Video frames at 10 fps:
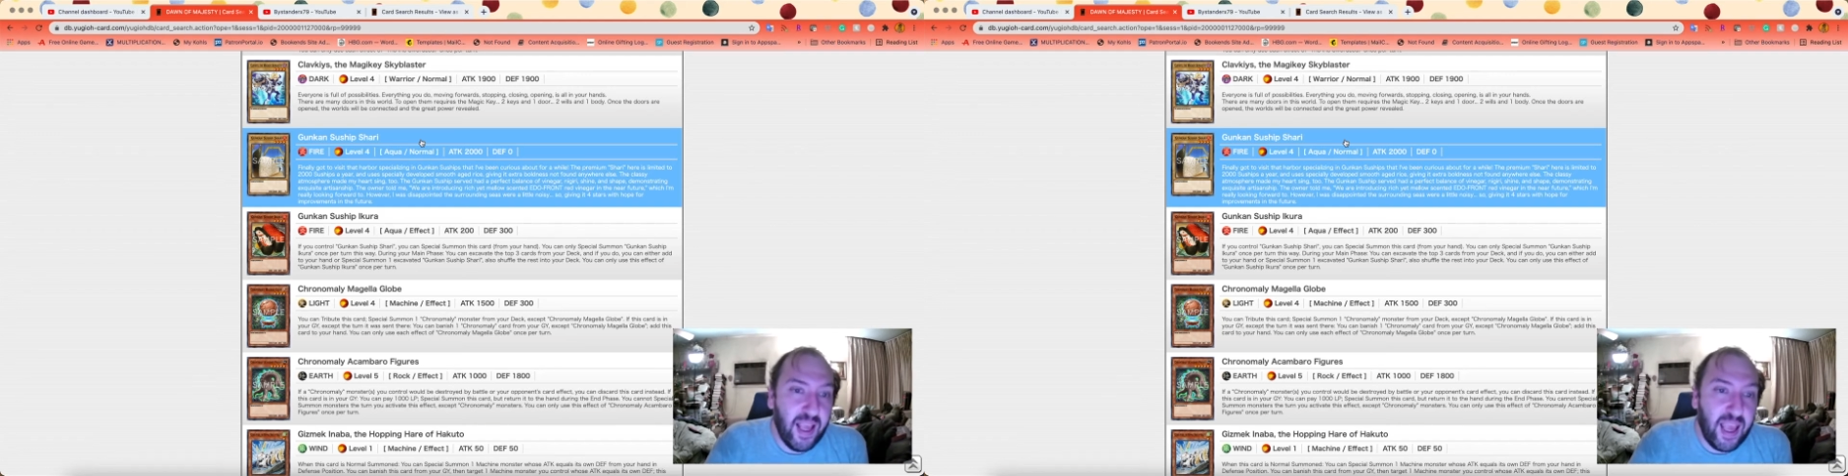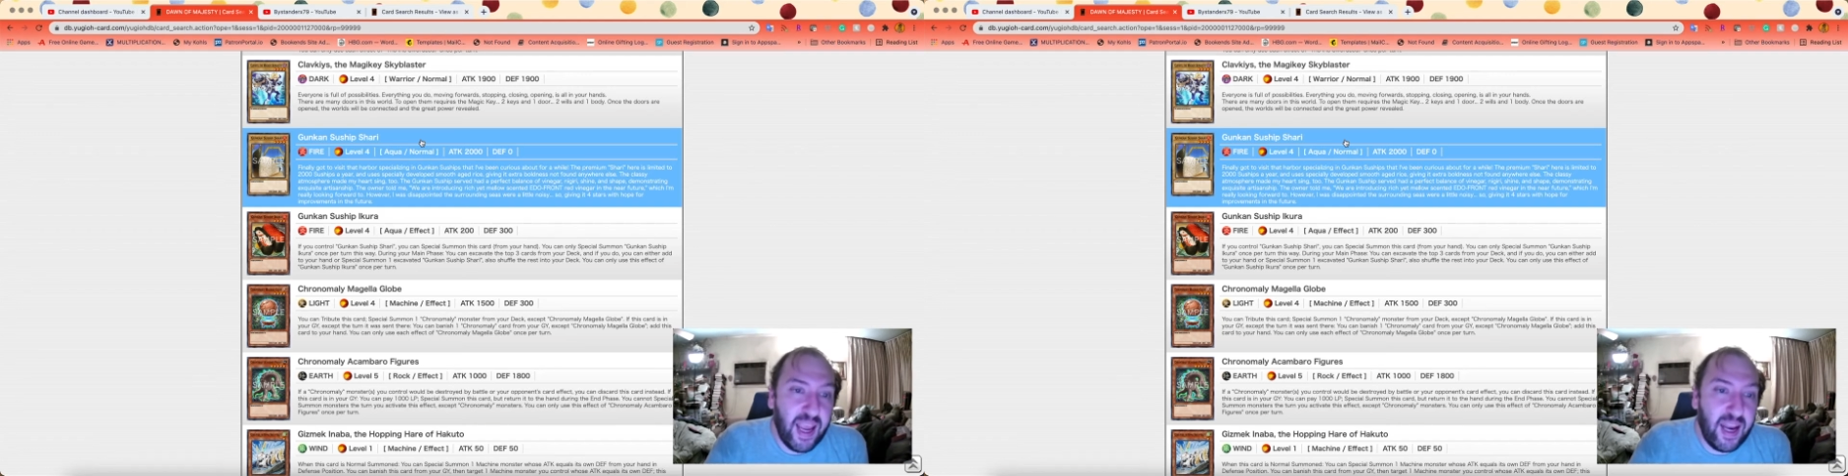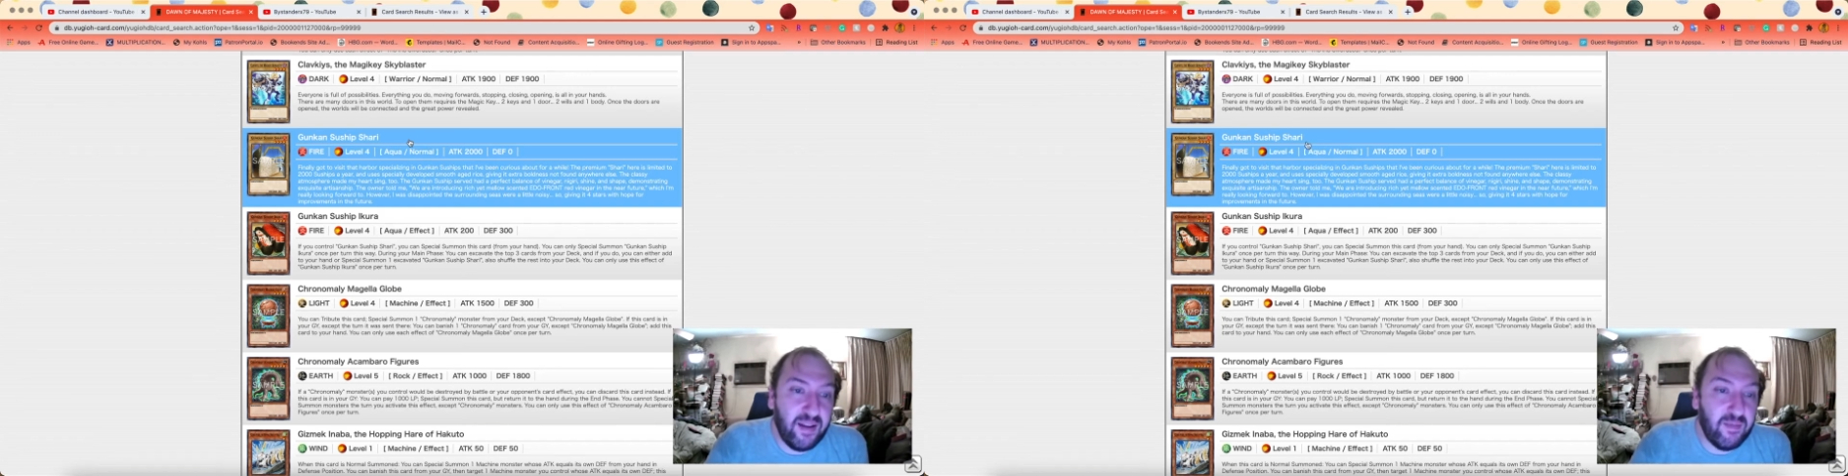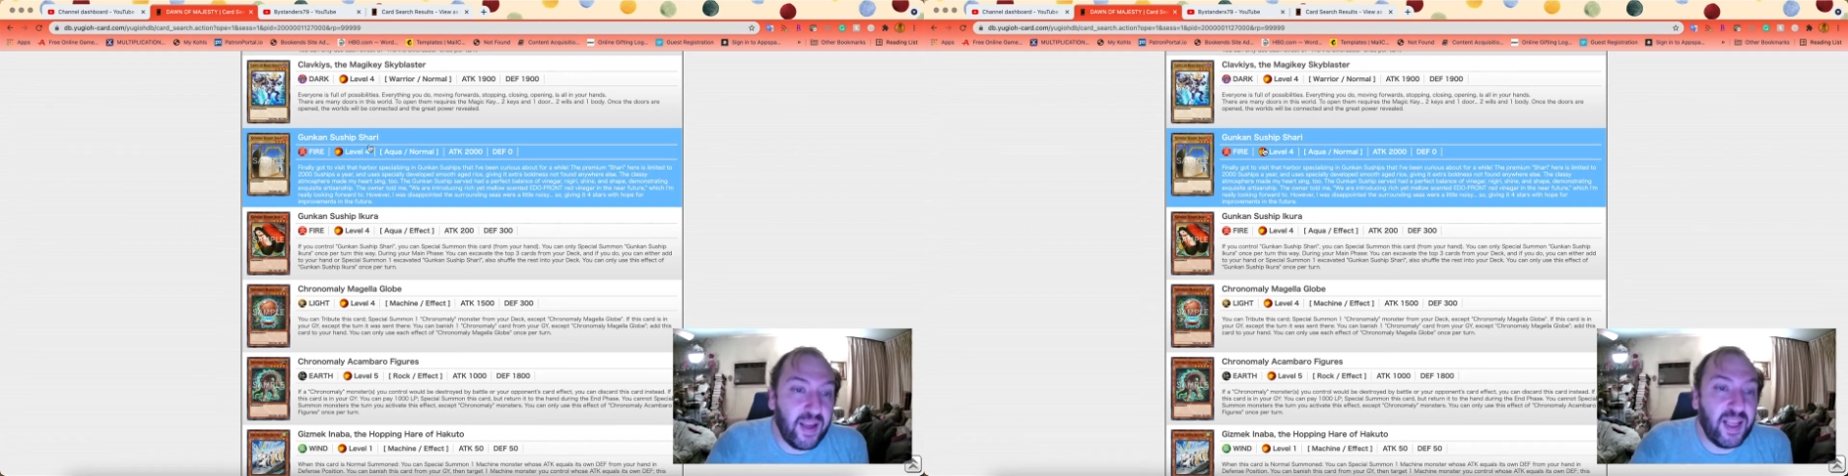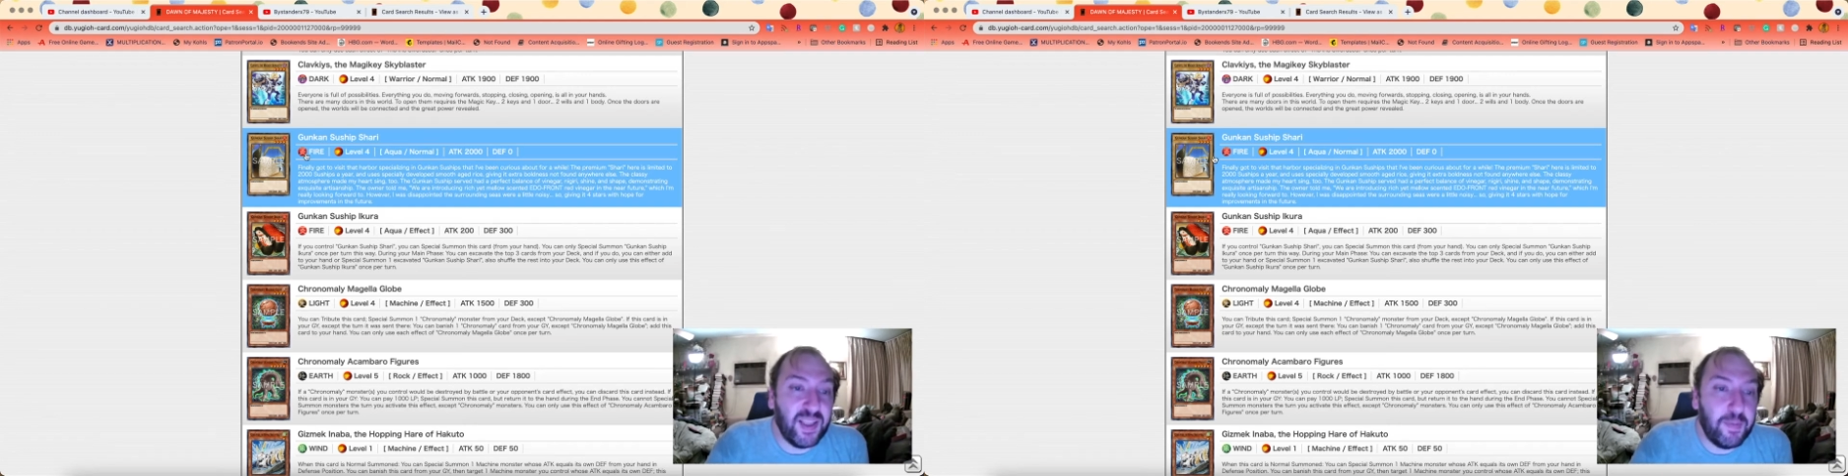And like
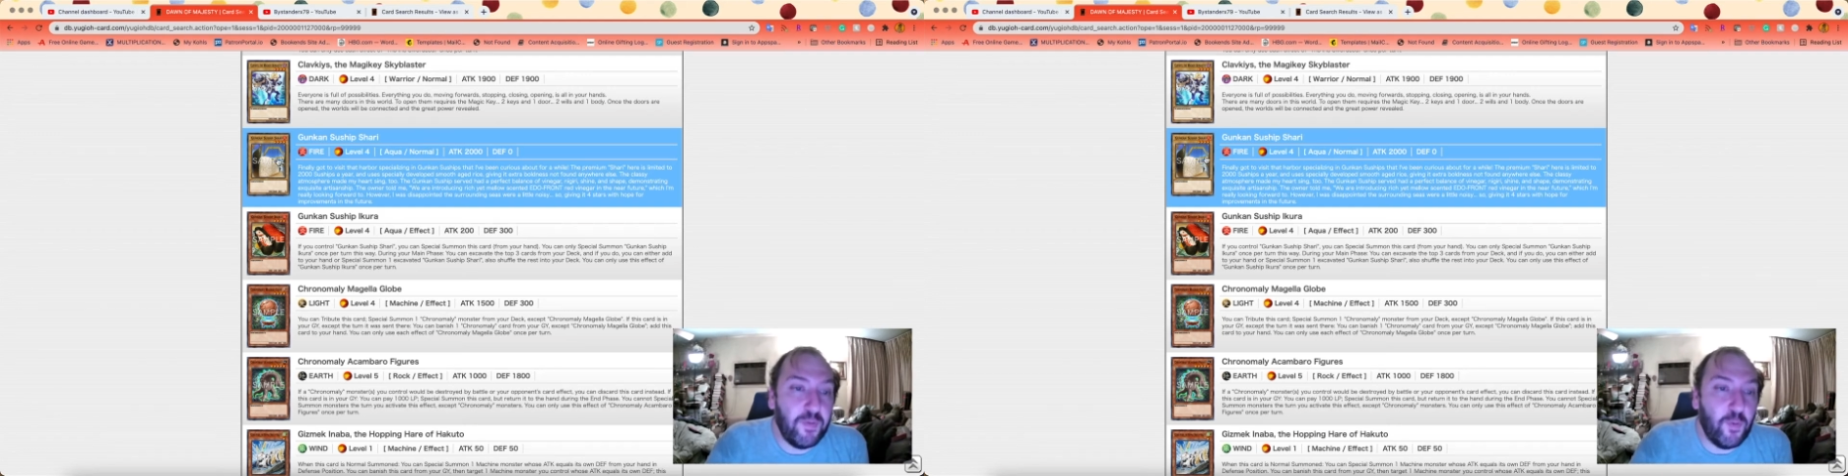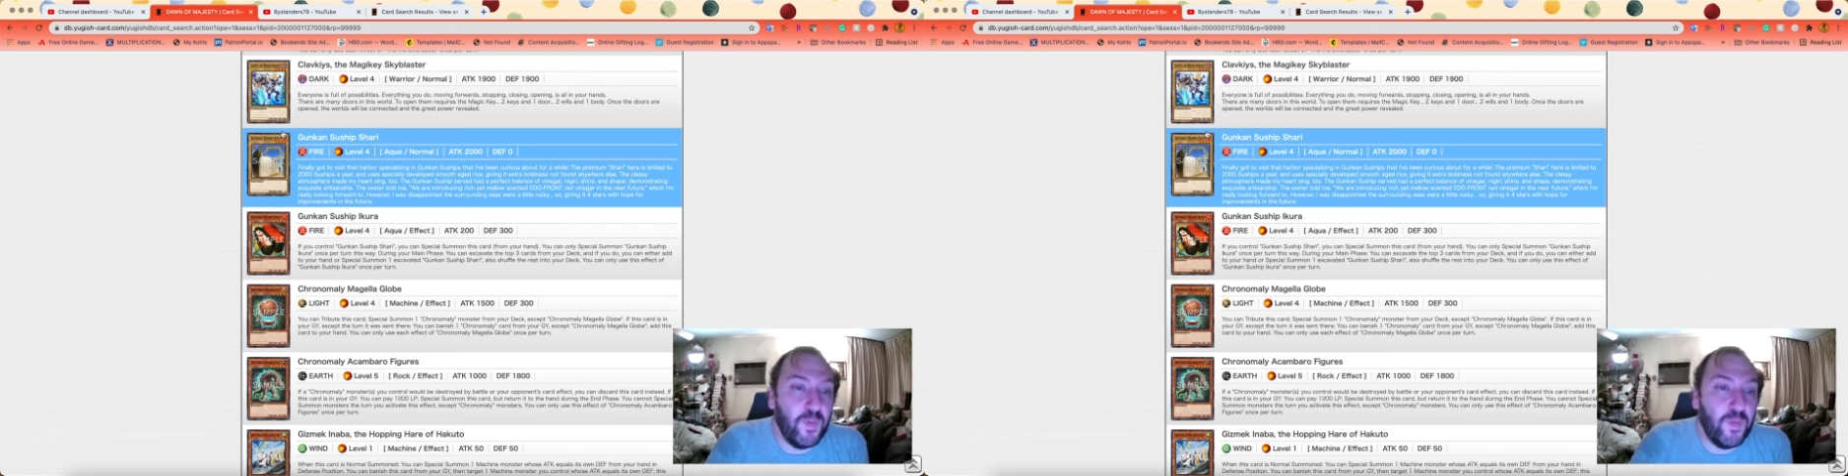I said before,